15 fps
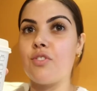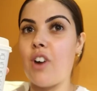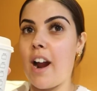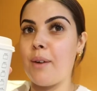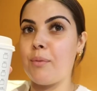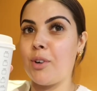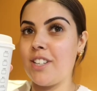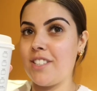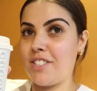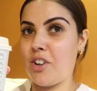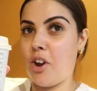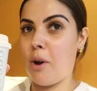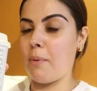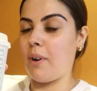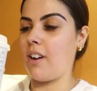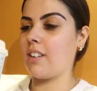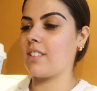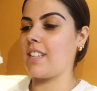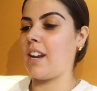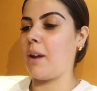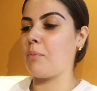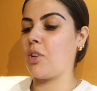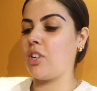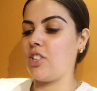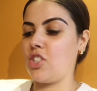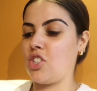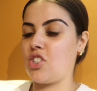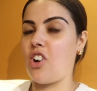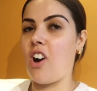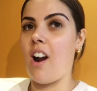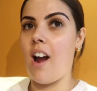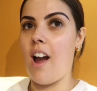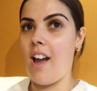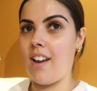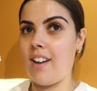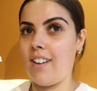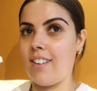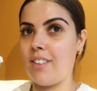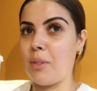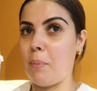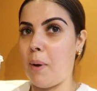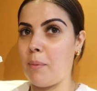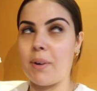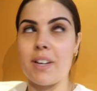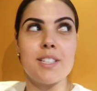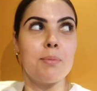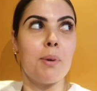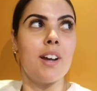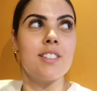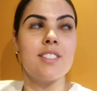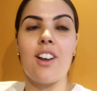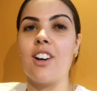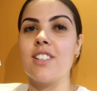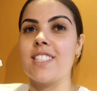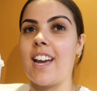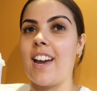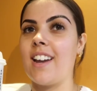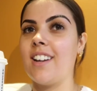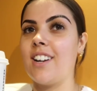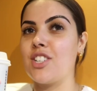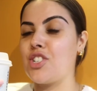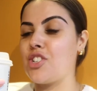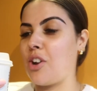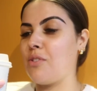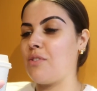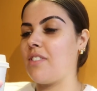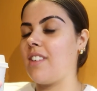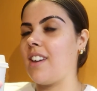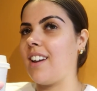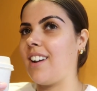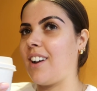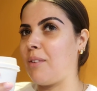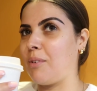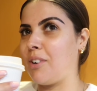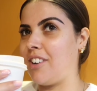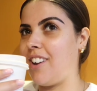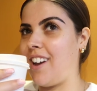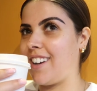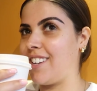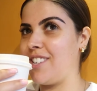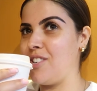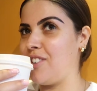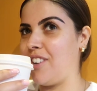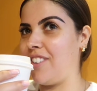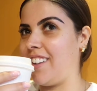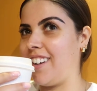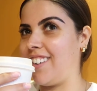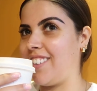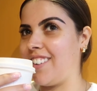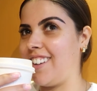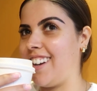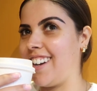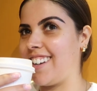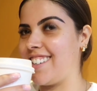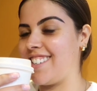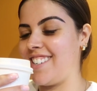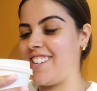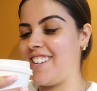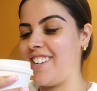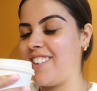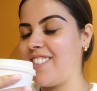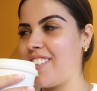Right, we're in Starbucks, and I'm going to try the pumpkin spice latte. I don't think I'm going to like it. You don't think I'm going to like it, do you?